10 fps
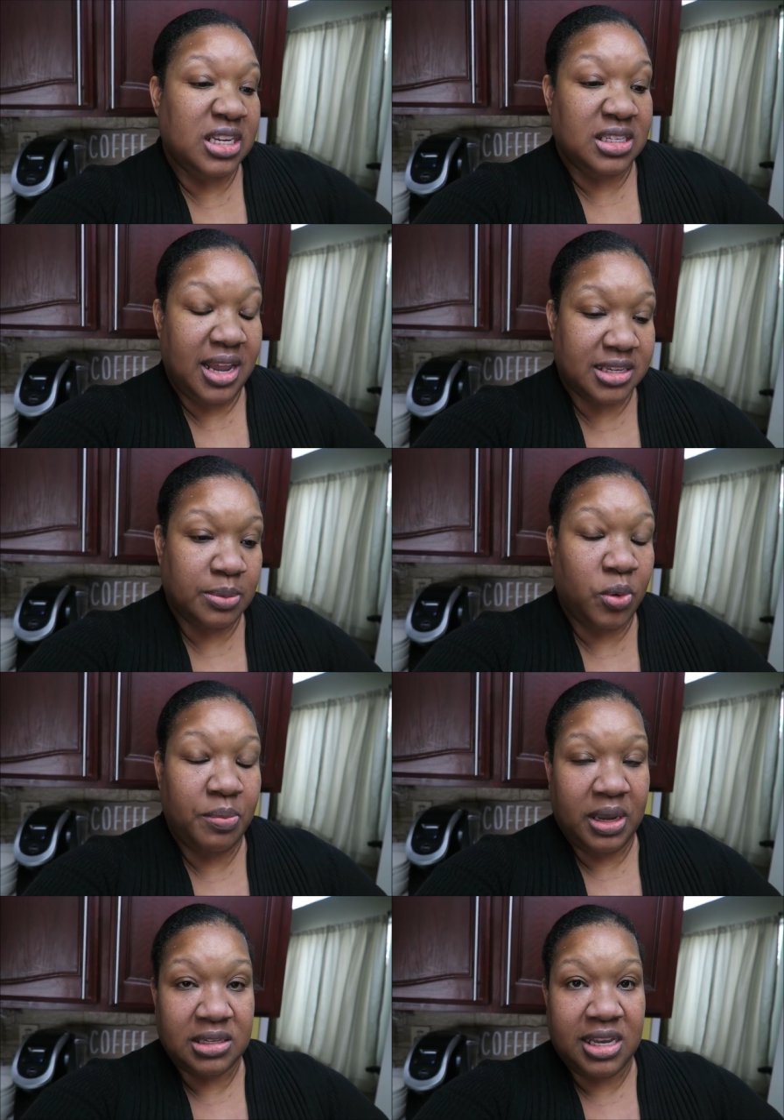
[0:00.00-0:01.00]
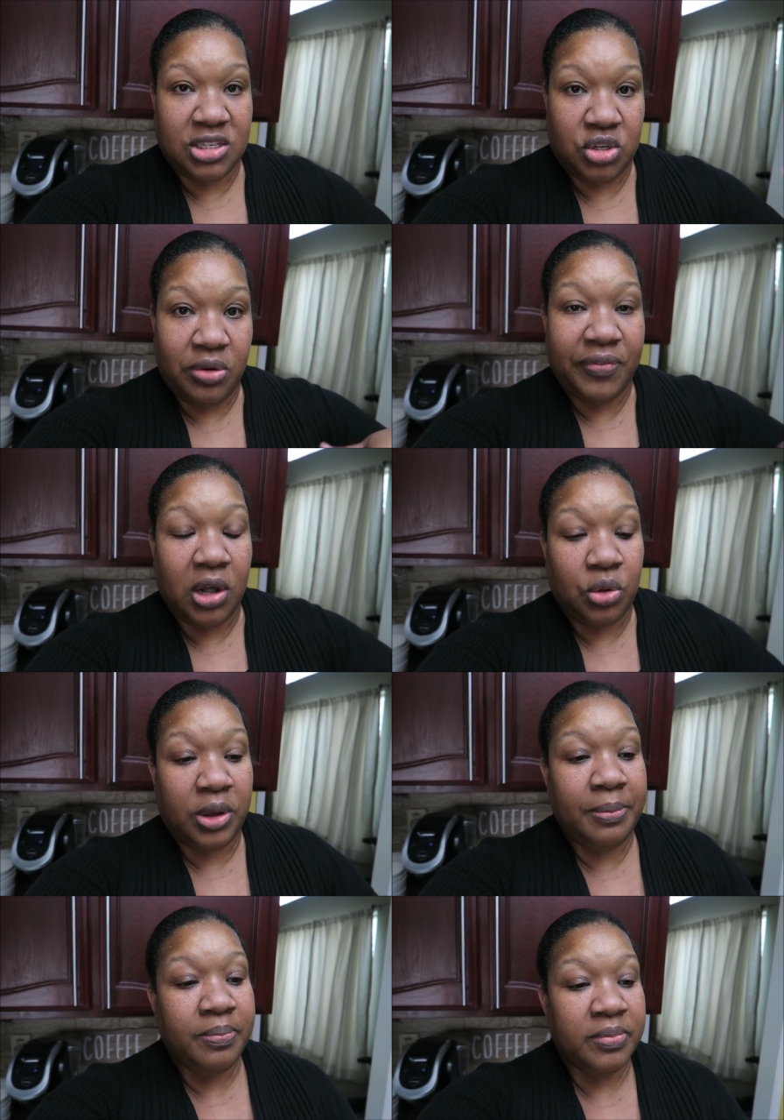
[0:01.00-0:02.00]
his next appointment because he has to do a
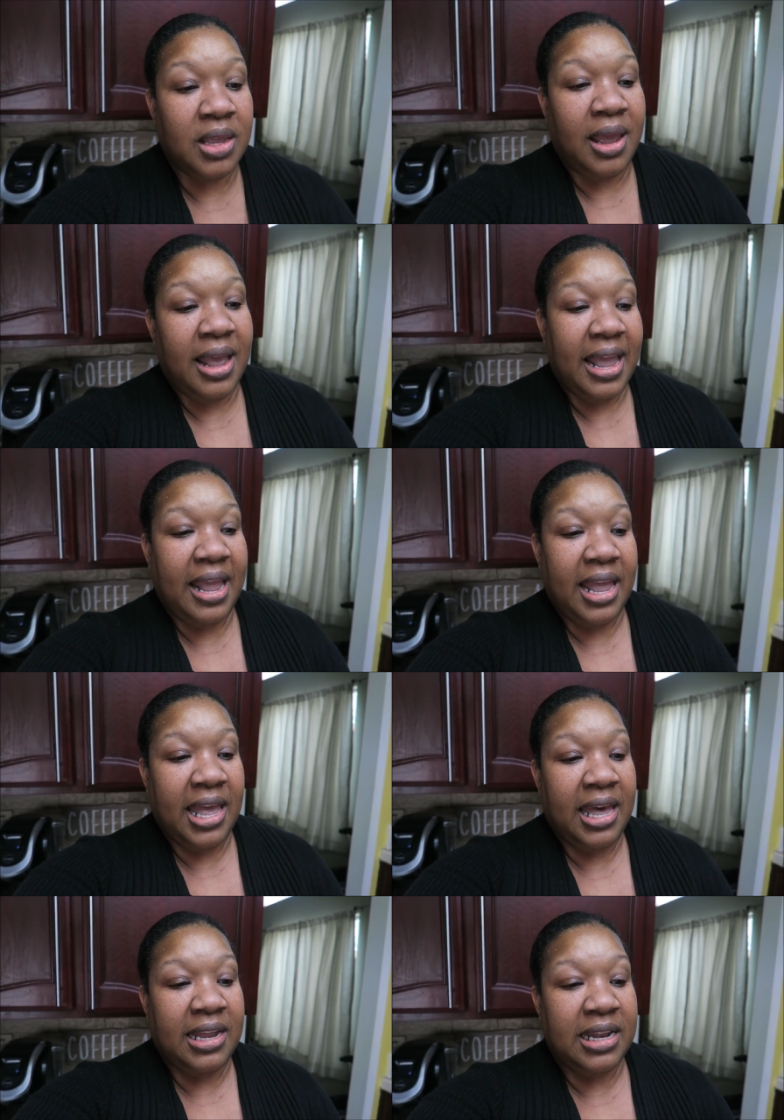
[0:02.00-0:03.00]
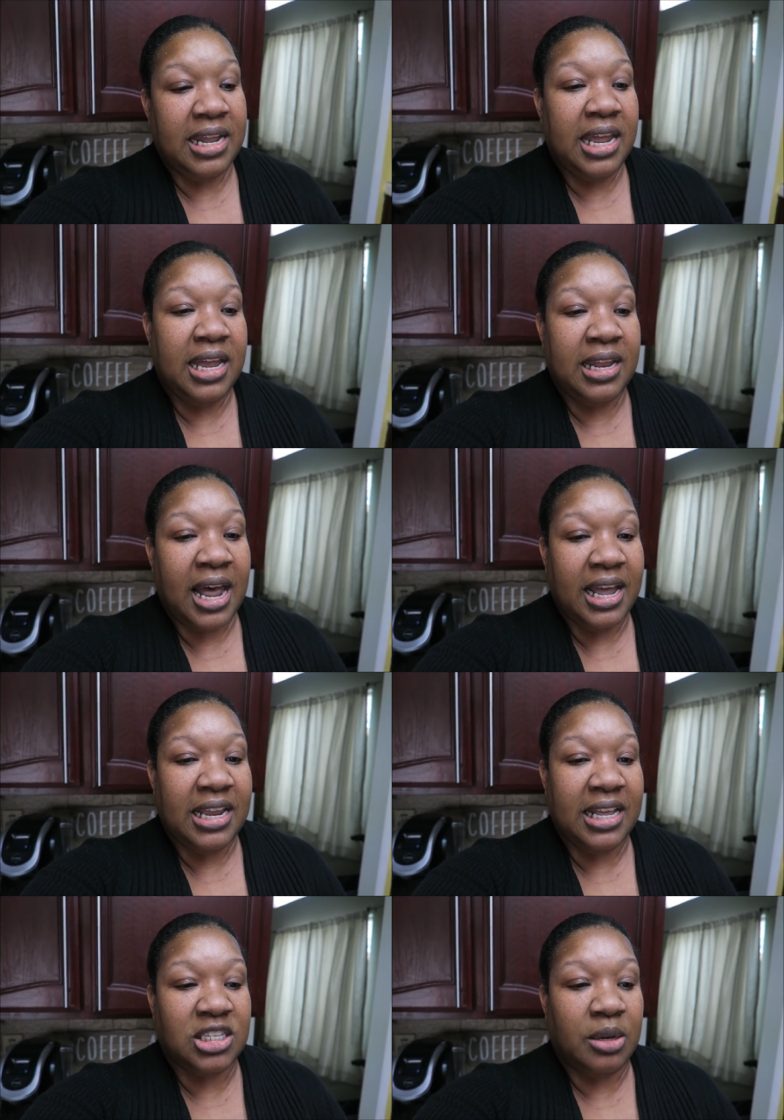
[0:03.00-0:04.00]
follow-up. And then
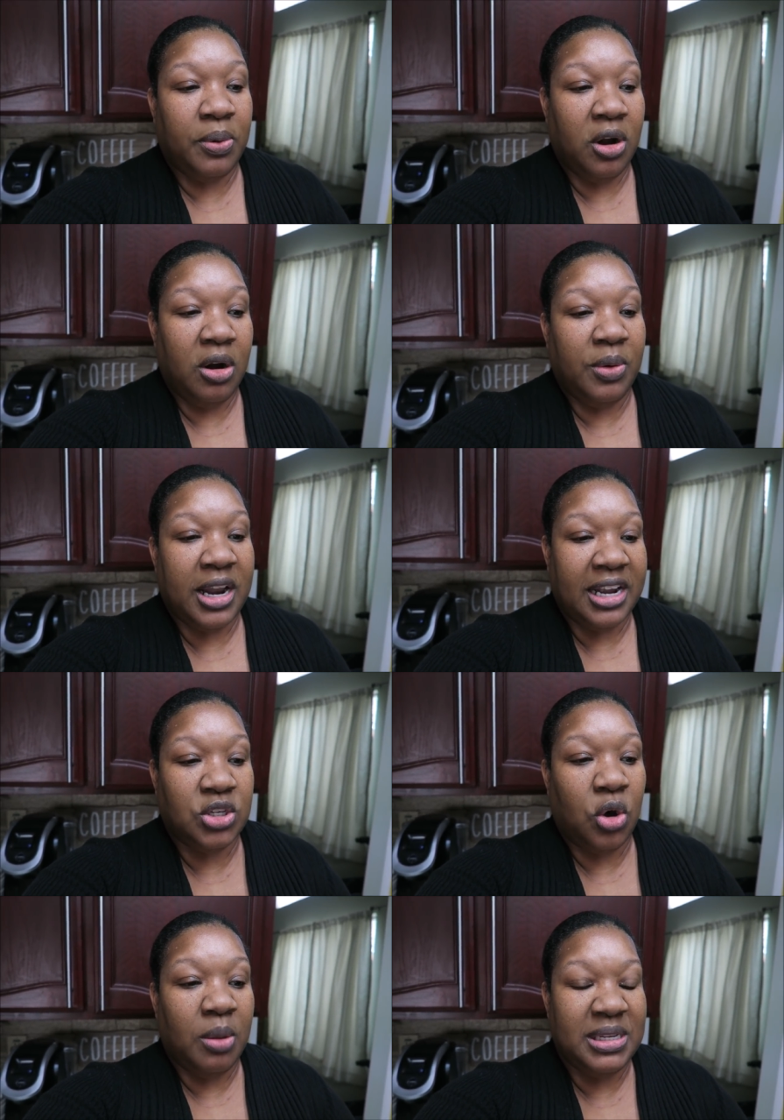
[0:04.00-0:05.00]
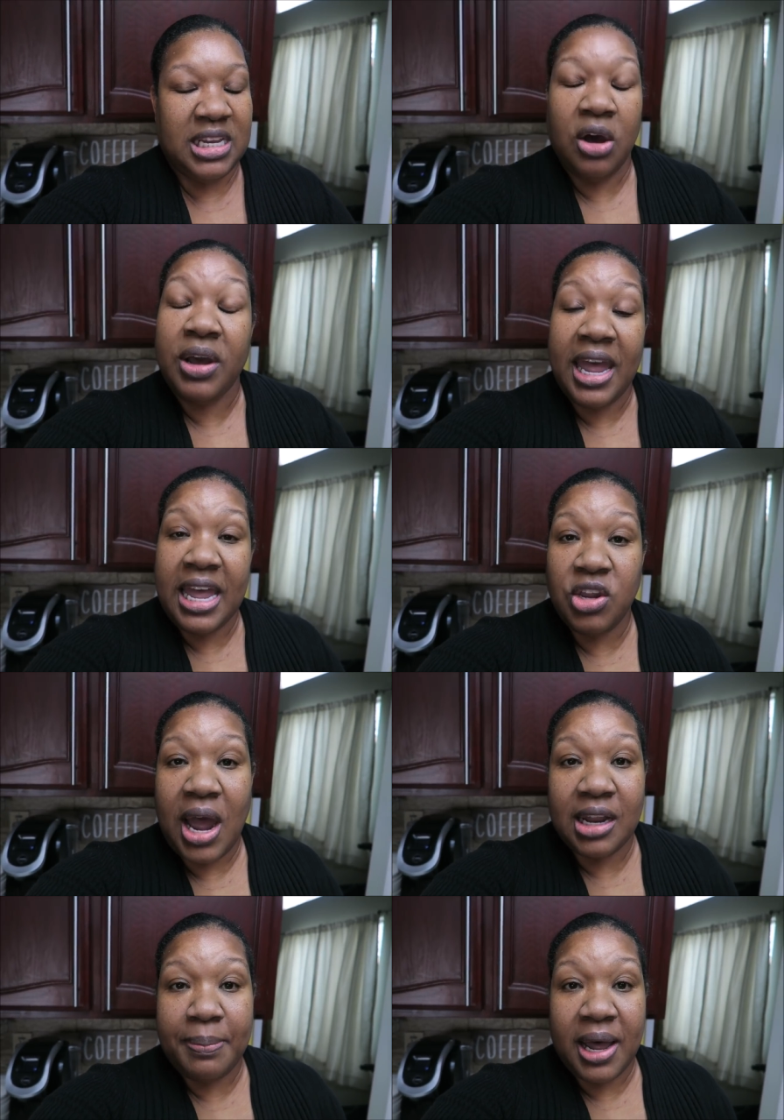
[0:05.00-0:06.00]
it gets to the part where I told him, I said, okay, and
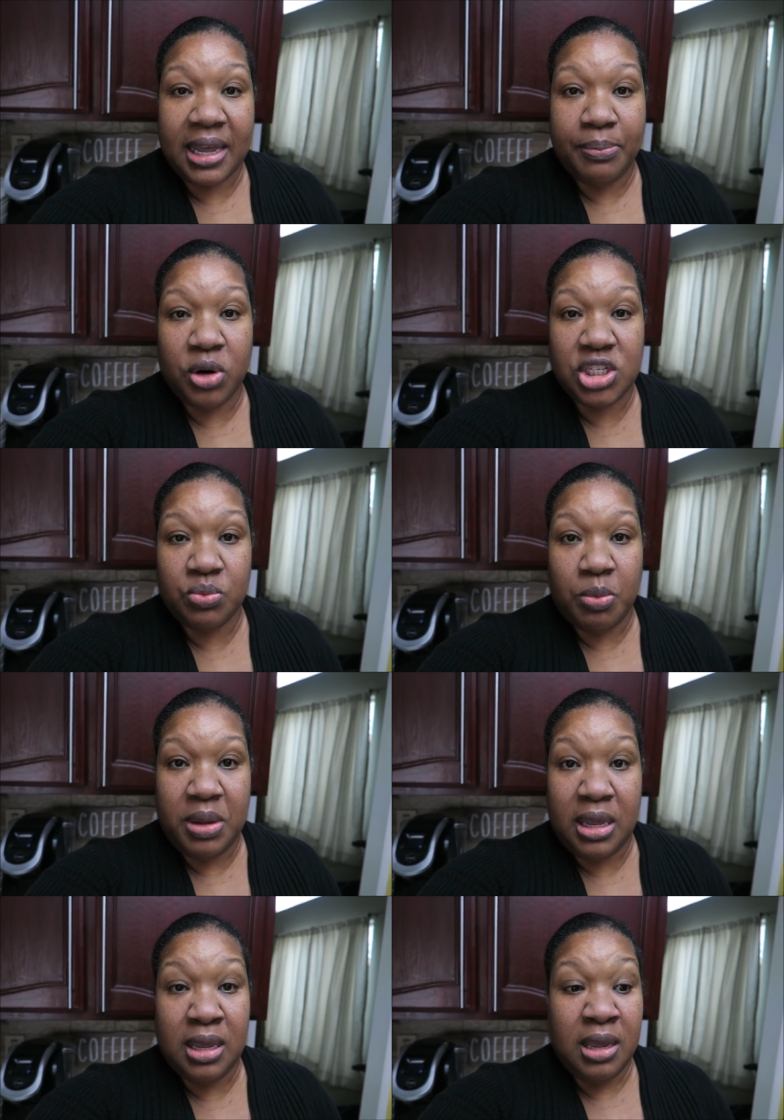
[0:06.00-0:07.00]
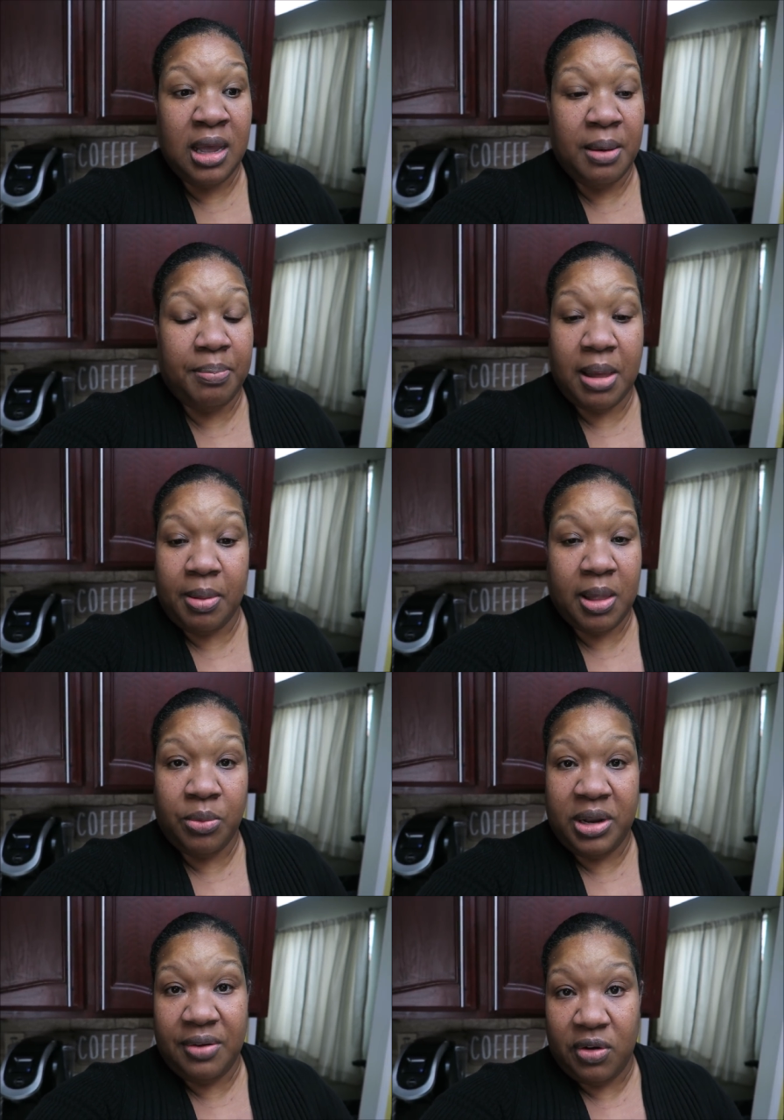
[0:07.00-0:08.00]
your out-of-pocket portion will be blah, blah, blah,
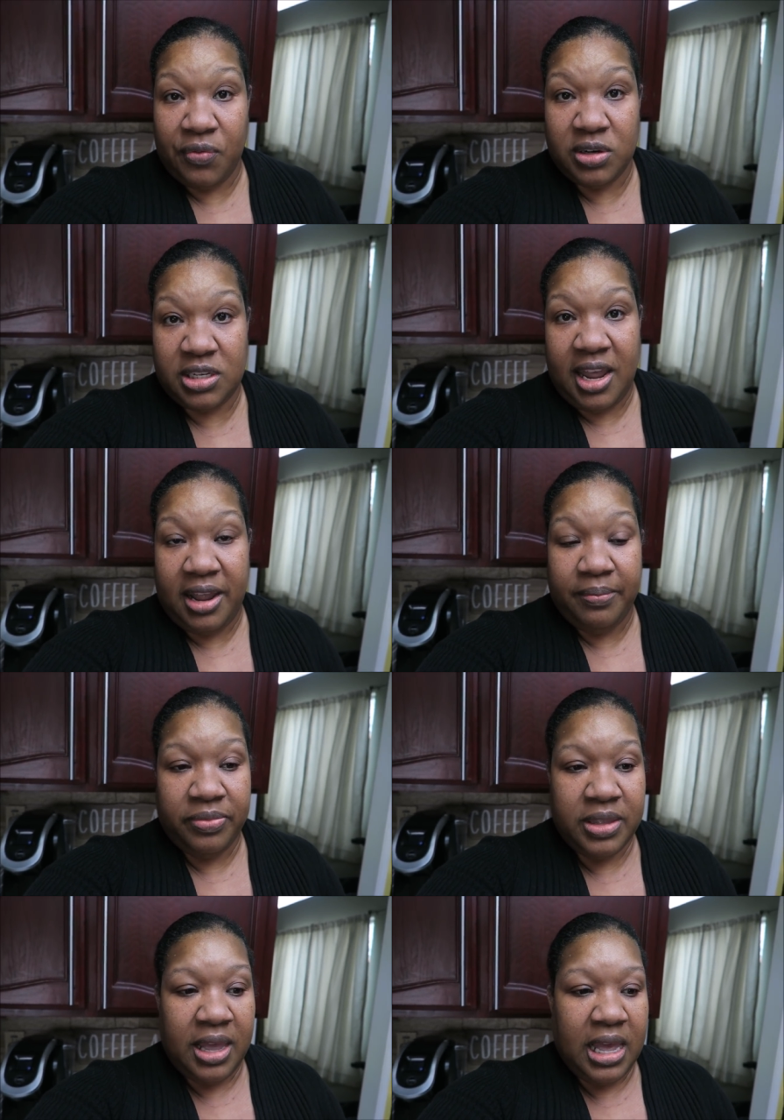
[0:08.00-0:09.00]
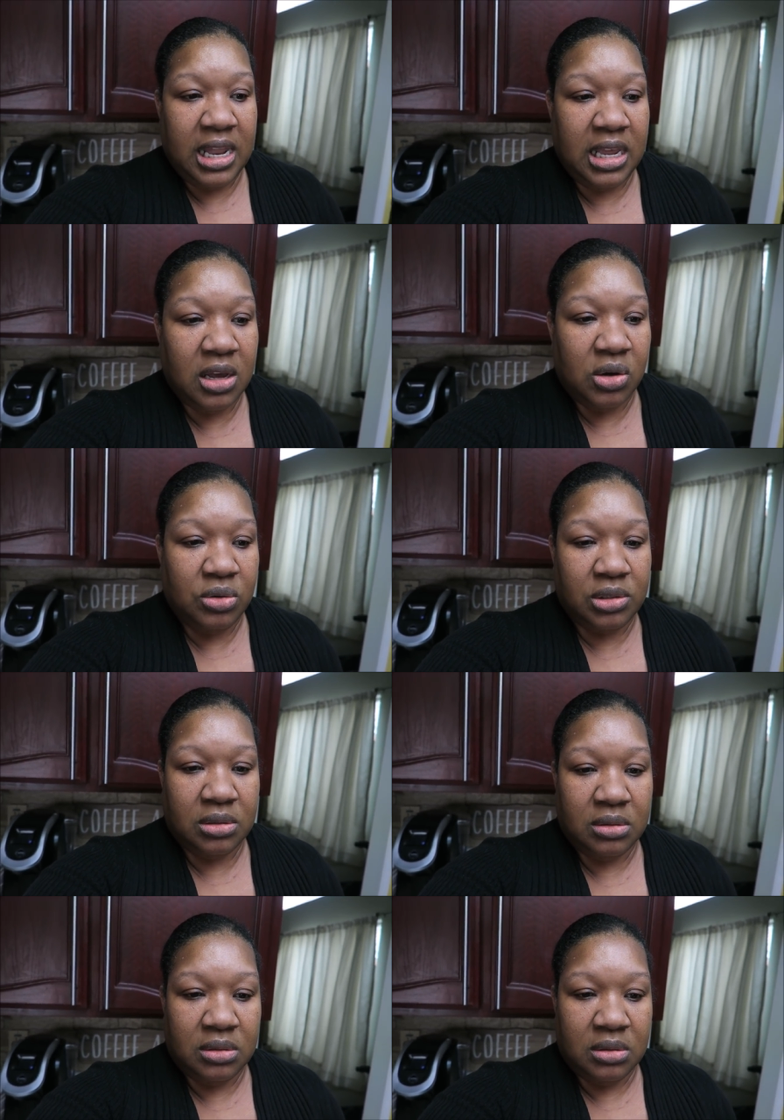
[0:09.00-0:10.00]
whatever for today. And he goes,